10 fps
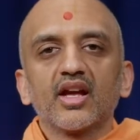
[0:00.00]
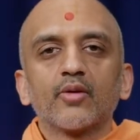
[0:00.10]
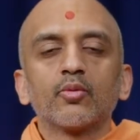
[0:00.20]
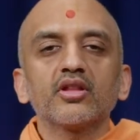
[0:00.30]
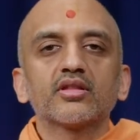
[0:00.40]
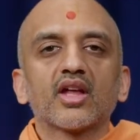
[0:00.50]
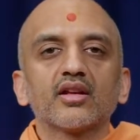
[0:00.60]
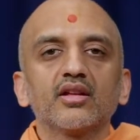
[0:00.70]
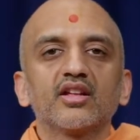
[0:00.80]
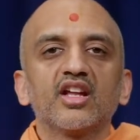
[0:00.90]
And with
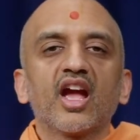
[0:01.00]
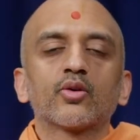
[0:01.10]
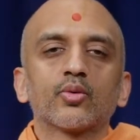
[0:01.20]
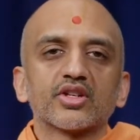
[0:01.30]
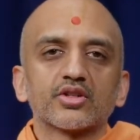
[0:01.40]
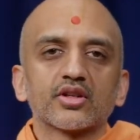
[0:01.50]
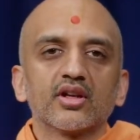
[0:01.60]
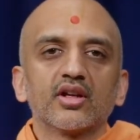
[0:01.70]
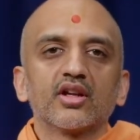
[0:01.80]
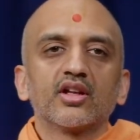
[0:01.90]
that, he had a wish.
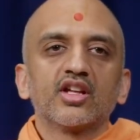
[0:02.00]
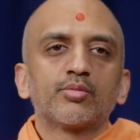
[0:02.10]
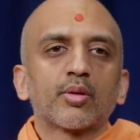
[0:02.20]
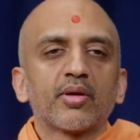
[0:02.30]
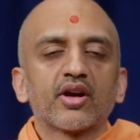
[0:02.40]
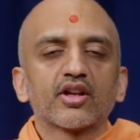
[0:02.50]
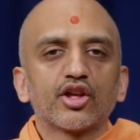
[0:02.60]
He prepared